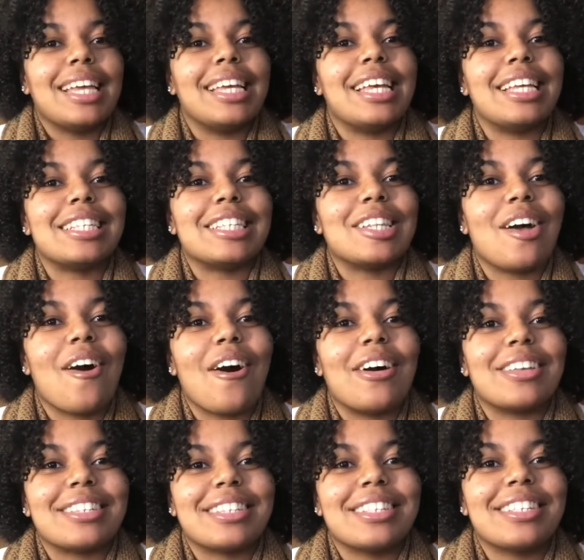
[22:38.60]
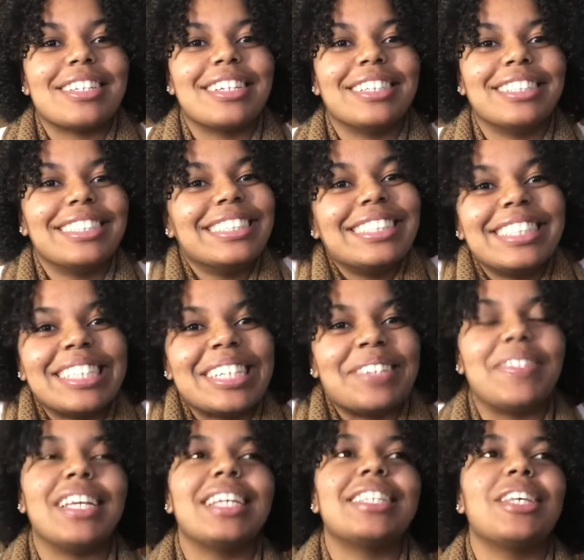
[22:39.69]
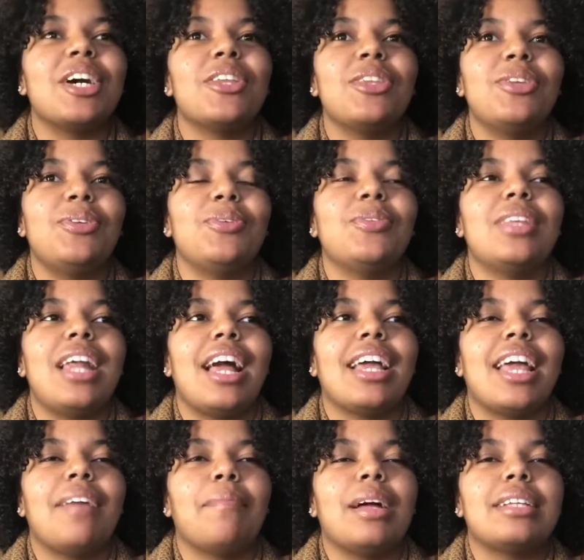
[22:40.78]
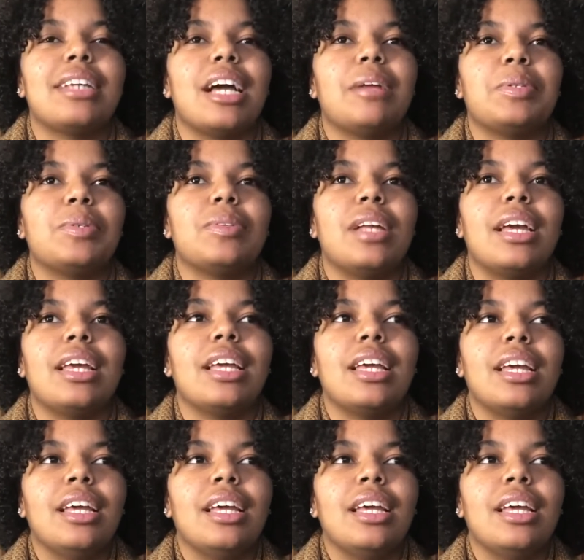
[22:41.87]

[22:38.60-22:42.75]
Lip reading: his lost. Because the other dude that I gave my time to, like,